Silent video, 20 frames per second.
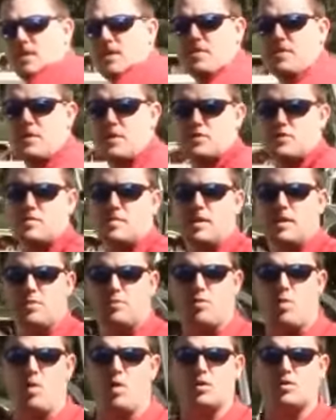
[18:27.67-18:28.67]
there should be a
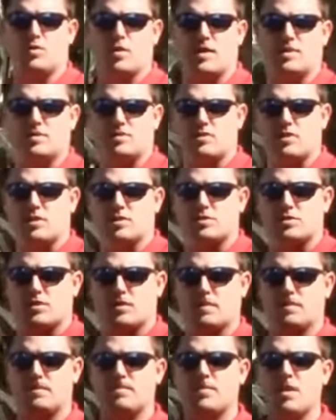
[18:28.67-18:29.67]
through-hole
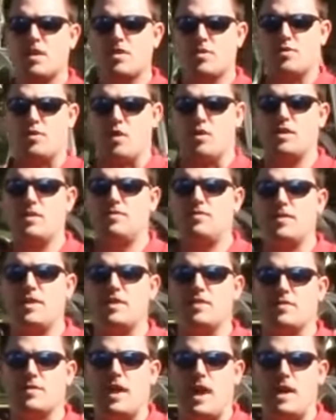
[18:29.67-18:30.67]
transducer, 30
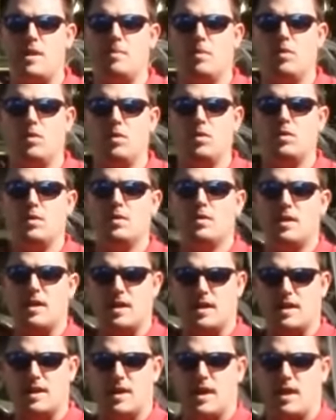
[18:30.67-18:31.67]
feet of cable
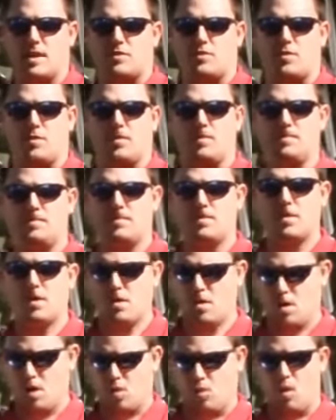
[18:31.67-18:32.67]
and a connector,
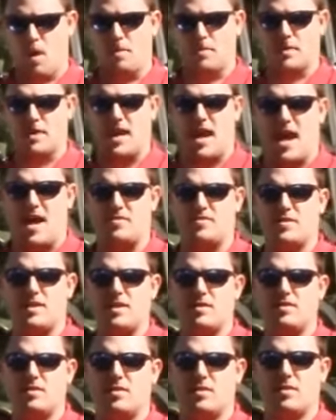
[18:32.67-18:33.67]
a rubber
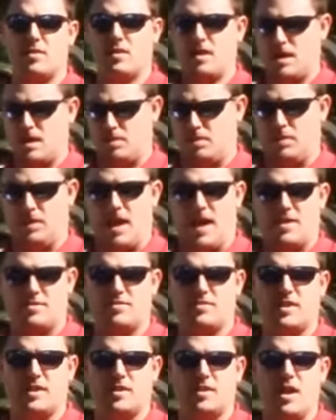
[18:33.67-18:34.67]
gasket, and a
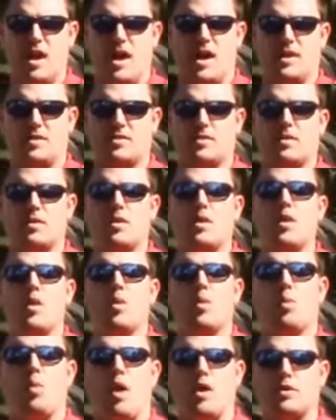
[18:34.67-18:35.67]
plastic nut.
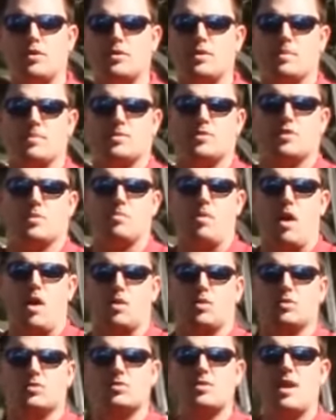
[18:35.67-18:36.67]
Water temperature
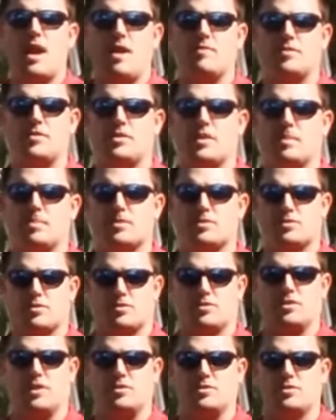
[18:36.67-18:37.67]
models have the temperature
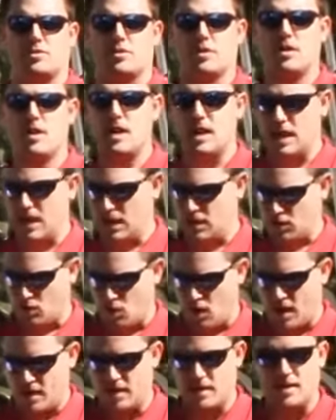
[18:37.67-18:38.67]
sensor
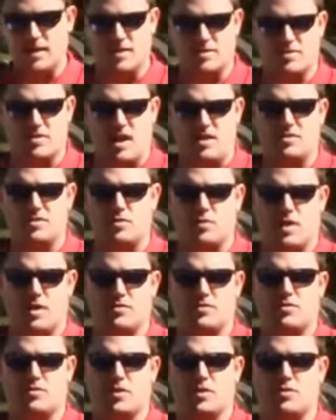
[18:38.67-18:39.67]
integrated inside the
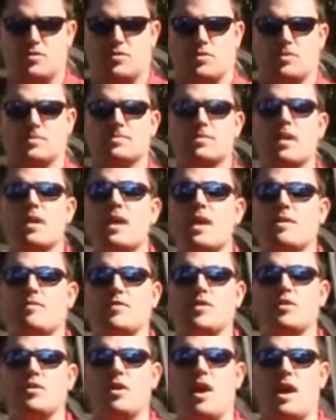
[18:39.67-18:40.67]
transducer. If
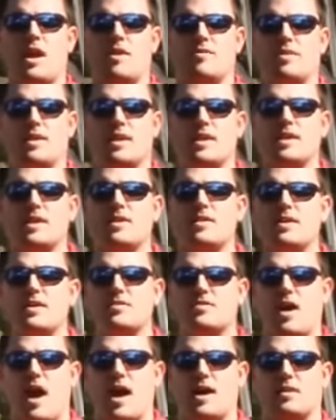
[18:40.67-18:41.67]
you do not have any of
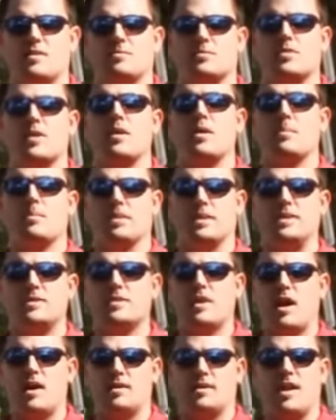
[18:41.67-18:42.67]
these items,
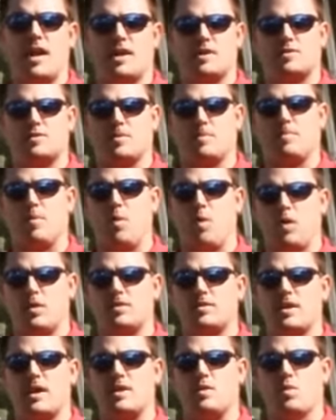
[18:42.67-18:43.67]
please contact
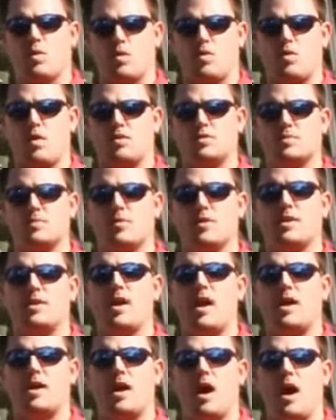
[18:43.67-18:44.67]
support at
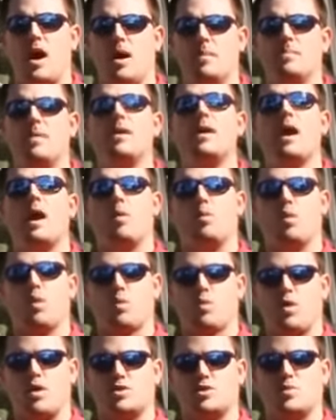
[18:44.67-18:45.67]
norcrossmarine.com and
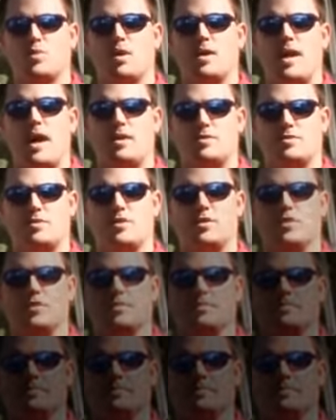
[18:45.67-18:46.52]
we'll rush one out to you.